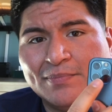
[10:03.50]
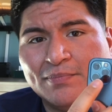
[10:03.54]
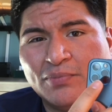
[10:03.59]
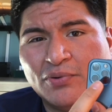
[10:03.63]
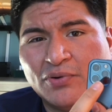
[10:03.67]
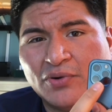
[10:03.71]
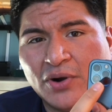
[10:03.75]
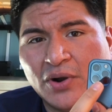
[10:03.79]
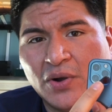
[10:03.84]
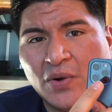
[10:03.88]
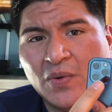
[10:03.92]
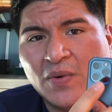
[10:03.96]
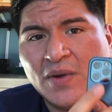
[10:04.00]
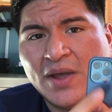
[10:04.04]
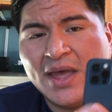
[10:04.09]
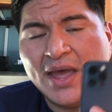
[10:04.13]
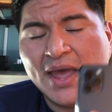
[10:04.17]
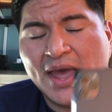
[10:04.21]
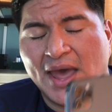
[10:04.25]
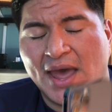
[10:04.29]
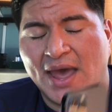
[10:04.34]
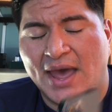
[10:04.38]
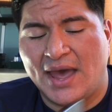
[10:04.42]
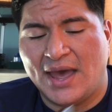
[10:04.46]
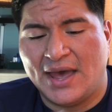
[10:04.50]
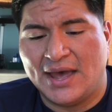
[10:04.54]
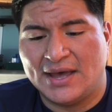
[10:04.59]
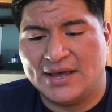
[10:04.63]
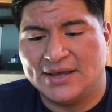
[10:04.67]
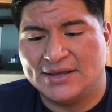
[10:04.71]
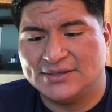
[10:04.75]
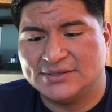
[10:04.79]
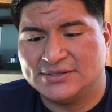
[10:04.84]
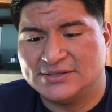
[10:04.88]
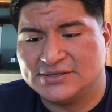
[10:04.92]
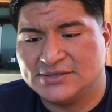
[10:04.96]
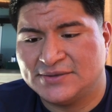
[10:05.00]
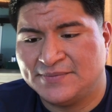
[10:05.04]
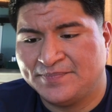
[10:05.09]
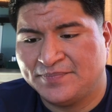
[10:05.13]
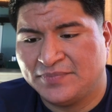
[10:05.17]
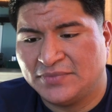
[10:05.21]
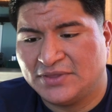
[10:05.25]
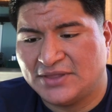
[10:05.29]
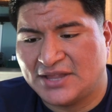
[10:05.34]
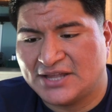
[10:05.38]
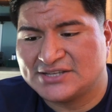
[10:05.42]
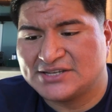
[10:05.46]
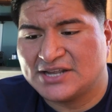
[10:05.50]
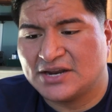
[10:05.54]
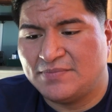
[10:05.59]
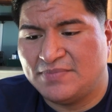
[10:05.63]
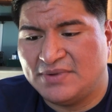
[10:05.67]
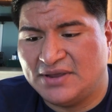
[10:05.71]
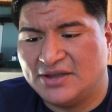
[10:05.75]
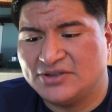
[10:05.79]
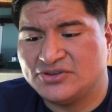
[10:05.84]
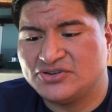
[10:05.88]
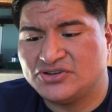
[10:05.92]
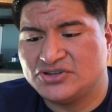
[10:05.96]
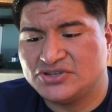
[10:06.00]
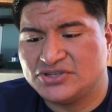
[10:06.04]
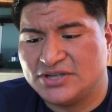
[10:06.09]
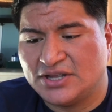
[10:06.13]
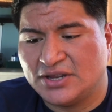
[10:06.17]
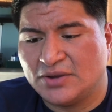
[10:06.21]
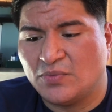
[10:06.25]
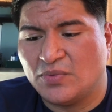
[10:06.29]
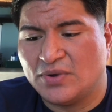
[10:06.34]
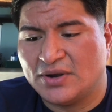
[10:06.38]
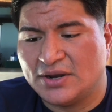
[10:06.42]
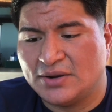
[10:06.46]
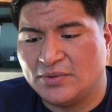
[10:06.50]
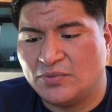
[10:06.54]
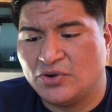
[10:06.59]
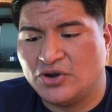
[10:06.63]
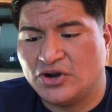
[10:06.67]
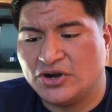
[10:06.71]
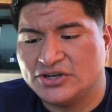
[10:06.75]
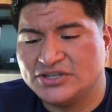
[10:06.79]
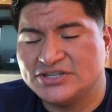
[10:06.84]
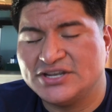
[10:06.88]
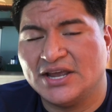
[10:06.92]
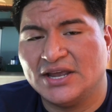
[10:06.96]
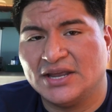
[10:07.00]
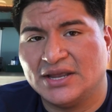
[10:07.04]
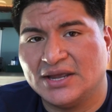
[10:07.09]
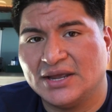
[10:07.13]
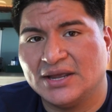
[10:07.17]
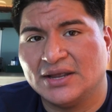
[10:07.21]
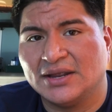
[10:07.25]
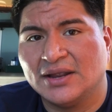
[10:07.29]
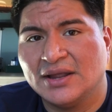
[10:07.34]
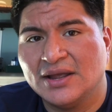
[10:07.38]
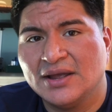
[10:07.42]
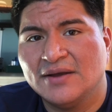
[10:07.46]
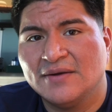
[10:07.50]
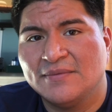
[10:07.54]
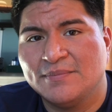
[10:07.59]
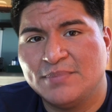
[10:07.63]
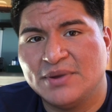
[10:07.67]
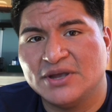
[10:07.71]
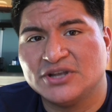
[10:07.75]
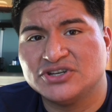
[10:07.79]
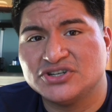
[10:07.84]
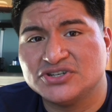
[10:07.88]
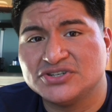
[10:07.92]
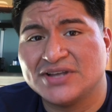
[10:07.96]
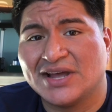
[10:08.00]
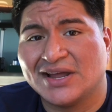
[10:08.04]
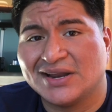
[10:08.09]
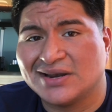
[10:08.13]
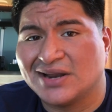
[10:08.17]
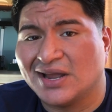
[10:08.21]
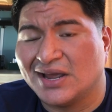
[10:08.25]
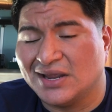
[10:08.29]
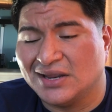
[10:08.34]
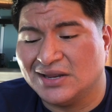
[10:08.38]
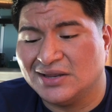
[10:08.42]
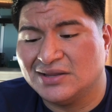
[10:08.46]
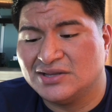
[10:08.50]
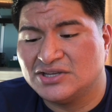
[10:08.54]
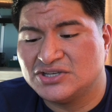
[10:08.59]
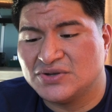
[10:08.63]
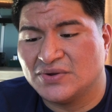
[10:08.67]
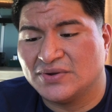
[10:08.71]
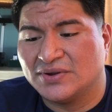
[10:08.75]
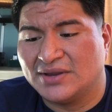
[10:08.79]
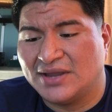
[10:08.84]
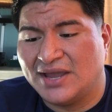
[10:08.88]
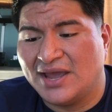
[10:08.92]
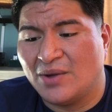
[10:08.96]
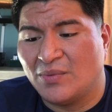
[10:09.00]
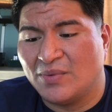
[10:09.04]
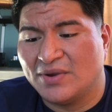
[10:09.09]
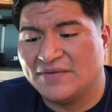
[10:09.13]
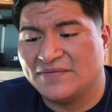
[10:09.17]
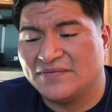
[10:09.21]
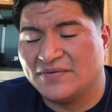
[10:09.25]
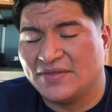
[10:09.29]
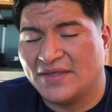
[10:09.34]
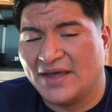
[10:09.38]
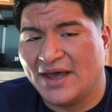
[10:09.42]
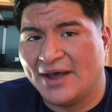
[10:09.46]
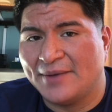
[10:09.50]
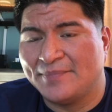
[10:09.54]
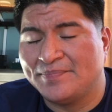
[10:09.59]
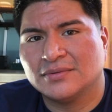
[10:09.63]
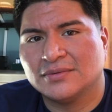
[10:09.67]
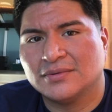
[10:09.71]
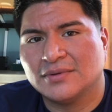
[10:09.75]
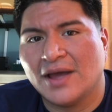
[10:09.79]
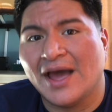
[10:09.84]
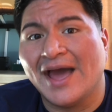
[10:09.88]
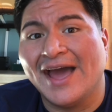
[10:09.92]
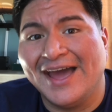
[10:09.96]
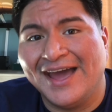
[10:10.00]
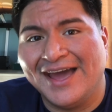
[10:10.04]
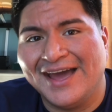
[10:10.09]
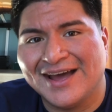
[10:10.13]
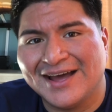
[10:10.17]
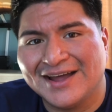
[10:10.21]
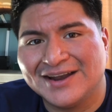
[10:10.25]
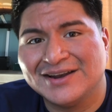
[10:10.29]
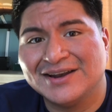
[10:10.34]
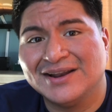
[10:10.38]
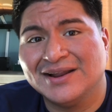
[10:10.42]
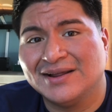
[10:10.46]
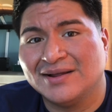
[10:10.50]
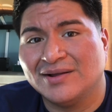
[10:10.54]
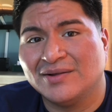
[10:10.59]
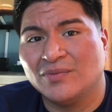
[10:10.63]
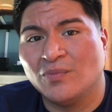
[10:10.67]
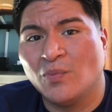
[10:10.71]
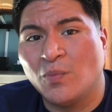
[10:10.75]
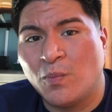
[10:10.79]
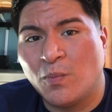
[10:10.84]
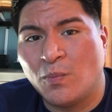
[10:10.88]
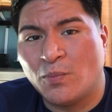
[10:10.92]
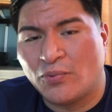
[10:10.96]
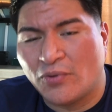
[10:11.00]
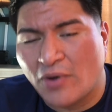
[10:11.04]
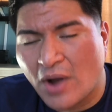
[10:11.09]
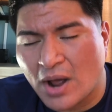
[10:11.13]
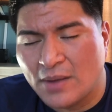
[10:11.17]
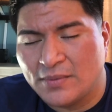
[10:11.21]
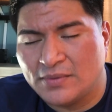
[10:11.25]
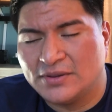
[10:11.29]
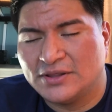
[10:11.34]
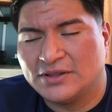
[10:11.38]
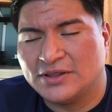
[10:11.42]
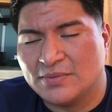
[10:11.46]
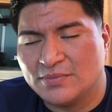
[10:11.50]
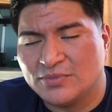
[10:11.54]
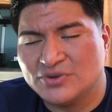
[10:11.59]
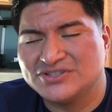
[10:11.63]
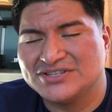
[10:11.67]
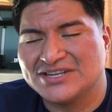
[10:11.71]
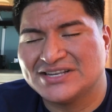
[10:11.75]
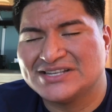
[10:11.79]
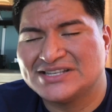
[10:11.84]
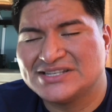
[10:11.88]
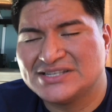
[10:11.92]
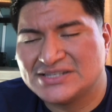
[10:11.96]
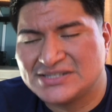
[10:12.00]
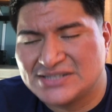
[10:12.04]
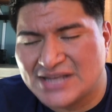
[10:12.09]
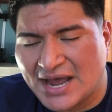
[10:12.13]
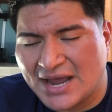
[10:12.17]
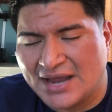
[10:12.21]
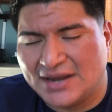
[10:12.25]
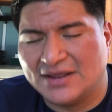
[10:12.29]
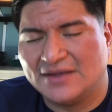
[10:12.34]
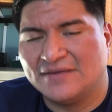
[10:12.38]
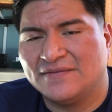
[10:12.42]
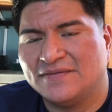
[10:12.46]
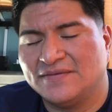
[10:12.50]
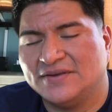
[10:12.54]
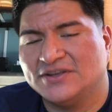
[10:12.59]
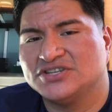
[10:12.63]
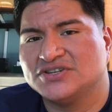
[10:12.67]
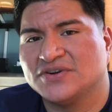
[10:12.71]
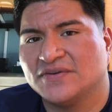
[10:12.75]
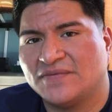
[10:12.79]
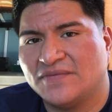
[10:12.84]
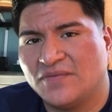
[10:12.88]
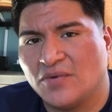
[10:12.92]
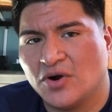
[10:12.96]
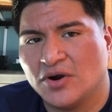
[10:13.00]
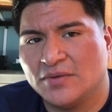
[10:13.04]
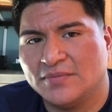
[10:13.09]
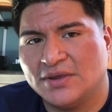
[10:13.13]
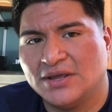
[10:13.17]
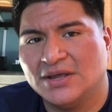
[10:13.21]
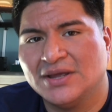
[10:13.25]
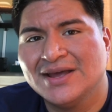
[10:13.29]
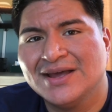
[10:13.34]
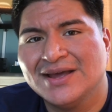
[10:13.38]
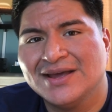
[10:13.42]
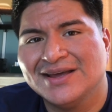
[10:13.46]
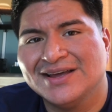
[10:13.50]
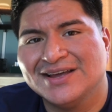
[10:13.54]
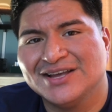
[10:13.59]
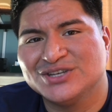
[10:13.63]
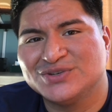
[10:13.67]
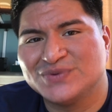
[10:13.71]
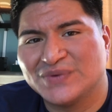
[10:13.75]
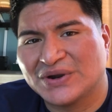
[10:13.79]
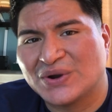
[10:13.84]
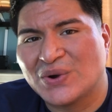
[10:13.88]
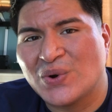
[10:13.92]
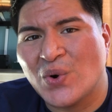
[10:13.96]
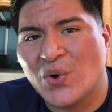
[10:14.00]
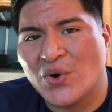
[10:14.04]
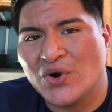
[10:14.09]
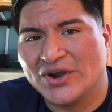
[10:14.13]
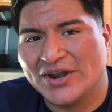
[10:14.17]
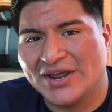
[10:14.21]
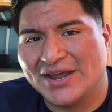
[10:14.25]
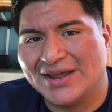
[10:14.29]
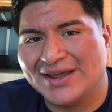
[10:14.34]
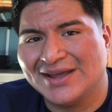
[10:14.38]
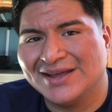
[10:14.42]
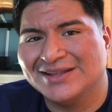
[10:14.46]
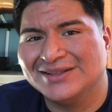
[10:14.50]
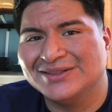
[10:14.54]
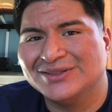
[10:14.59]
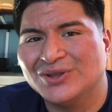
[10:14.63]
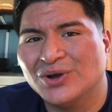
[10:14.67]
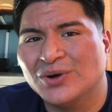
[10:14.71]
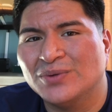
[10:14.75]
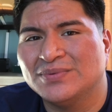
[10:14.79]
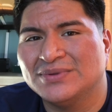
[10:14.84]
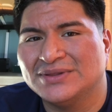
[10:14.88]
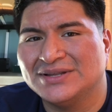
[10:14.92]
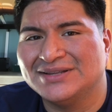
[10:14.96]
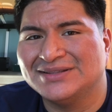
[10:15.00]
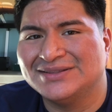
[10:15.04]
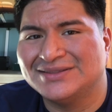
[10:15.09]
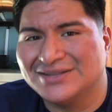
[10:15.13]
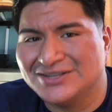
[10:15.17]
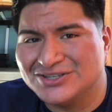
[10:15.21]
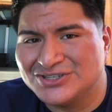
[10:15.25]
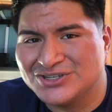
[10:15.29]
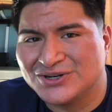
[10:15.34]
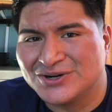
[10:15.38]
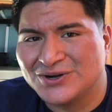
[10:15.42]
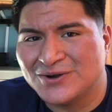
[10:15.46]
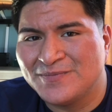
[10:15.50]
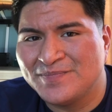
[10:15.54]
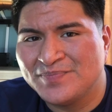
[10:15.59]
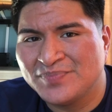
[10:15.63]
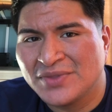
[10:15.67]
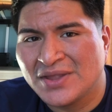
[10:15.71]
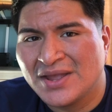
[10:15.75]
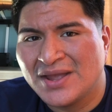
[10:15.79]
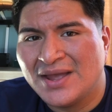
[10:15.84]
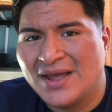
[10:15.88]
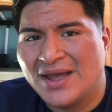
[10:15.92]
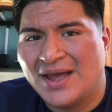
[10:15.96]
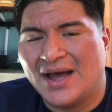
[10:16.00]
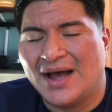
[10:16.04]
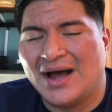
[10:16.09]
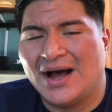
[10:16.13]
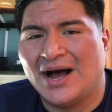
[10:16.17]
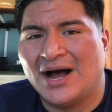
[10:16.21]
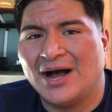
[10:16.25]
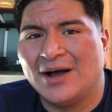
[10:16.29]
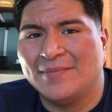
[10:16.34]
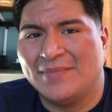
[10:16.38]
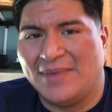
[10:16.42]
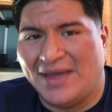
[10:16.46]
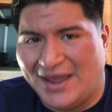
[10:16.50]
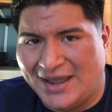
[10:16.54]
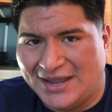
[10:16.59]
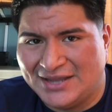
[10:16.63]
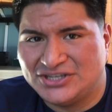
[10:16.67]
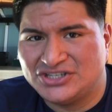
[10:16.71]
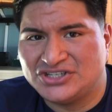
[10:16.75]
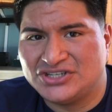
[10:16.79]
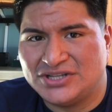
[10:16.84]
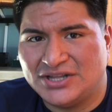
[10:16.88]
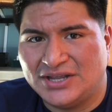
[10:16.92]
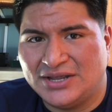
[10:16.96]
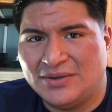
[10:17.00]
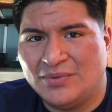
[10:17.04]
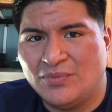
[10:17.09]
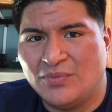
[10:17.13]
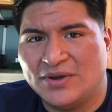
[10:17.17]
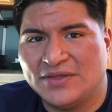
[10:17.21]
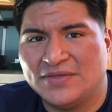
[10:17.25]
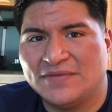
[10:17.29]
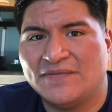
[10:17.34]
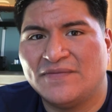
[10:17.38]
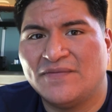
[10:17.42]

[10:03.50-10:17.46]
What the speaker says: Pro, and that's going to be interesting when you're taking pictures at night. So can't wait for that. And probably the most exciting feature for me is recording in Dolby Digital HD with